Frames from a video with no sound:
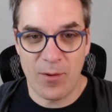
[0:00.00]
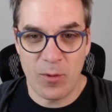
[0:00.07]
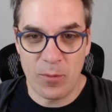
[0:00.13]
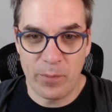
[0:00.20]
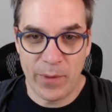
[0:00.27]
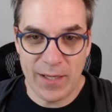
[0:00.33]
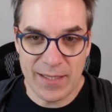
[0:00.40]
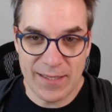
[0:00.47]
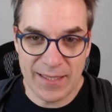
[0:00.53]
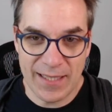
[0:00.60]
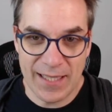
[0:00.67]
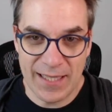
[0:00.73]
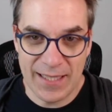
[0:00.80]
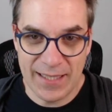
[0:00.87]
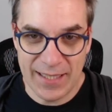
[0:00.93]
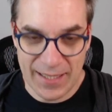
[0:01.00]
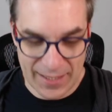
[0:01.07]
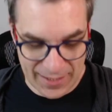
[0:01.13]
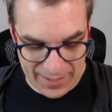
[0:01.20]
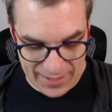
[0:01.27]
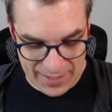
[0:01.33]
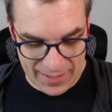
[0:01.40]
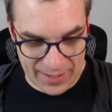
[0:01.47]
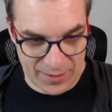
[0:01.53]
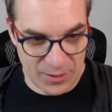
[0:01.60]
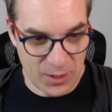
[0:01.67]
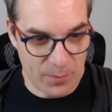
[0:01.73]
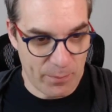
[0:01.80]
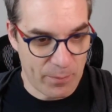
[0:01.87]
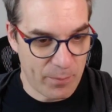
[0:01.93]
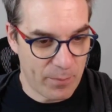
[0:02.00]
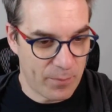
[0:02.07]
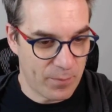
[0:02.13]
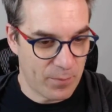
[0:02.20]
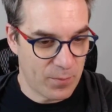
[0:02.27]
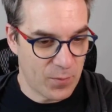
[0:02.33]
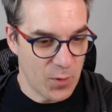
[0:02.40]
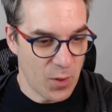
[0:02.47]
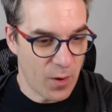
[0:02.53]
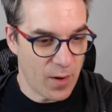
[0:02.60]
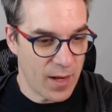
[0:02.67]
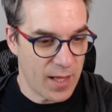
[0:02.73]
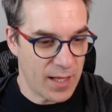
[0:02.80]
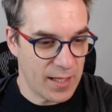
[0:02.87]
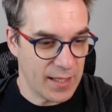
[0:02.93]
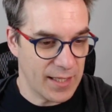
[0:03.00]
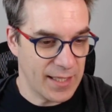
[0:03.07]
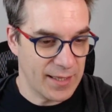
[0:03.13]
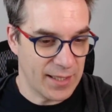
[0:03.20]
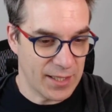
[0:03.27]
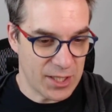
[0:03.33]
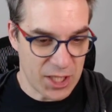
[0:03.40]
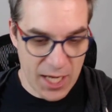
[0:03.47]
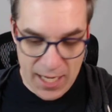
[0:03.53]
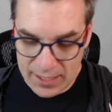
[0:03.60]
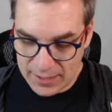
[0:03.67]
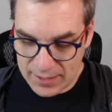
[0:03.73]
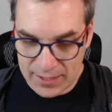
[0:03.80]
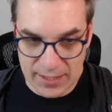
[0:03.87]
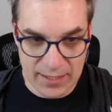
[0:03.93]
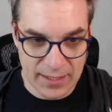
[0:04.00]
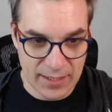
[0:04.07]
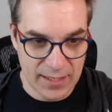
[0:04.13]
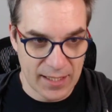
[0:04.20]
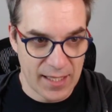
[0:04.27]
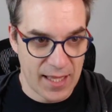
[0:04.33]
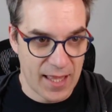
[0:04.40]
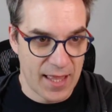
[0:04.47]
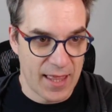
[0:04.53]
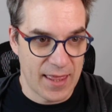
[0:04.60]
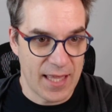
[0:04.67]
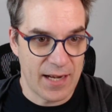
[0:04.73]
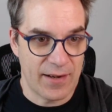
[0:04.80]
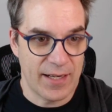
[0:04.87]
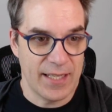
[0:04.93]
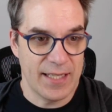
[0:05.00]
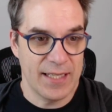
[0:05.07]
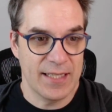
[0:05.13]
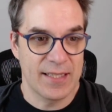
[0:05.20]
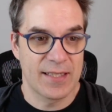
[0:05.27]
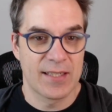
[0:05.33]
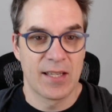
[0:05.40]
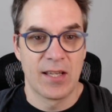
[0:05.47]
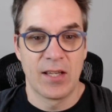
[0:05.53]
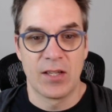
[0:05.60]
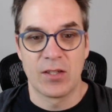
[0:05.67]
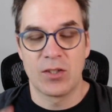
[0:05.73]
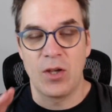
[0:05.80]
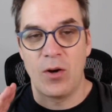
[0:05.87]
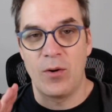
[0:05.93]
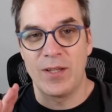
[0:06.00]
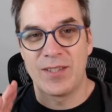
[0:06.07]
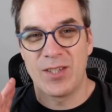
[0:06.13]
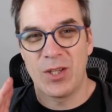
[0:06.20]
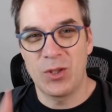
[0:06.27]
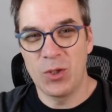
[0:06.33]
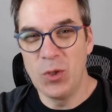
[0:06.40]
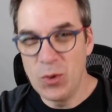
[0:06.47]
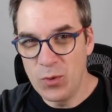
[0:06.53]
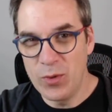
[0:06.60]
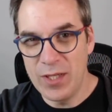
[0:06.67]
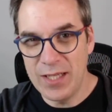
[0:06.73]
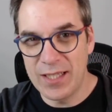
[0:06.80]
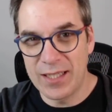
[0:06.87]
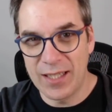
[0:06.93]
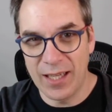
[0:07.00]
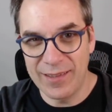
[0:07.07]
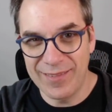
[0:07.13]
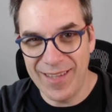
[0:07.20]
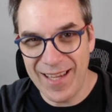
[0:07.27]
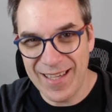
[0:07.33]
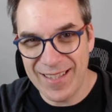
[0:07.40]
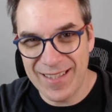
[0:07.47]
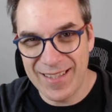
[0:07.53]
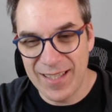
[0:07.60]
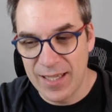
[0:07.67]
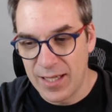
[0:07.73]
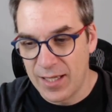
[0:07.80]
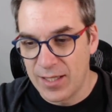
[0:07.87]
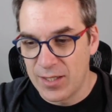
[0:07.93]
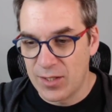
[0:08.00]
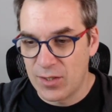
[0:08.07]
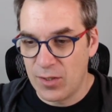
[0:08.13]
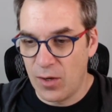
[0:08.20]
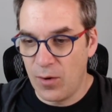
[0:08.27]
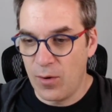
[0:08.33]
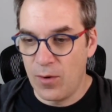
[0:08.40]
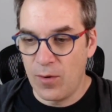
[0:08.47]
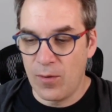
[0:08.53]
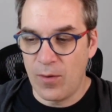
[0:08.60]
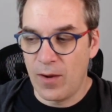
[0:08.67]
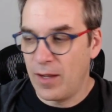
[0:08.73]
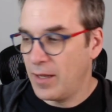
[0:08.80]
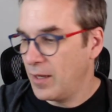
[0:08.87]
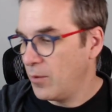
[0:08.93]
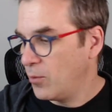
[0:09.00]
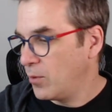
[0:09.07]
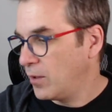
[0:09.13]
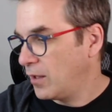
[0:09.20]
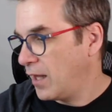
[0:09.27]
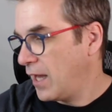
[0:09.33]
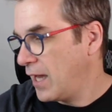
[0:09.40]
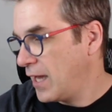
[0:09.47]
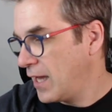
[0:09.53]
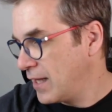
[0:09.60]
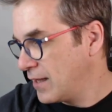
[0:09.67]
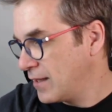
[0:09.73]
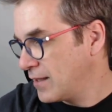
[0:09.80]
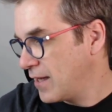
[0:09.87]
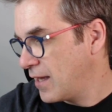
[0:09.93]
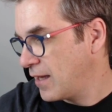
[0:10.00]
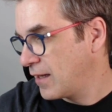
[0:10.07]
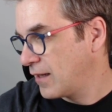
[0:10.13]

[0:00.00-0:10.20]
I will paste again the URL in the chat. There it is. So it's a 2-week contest, so it will end.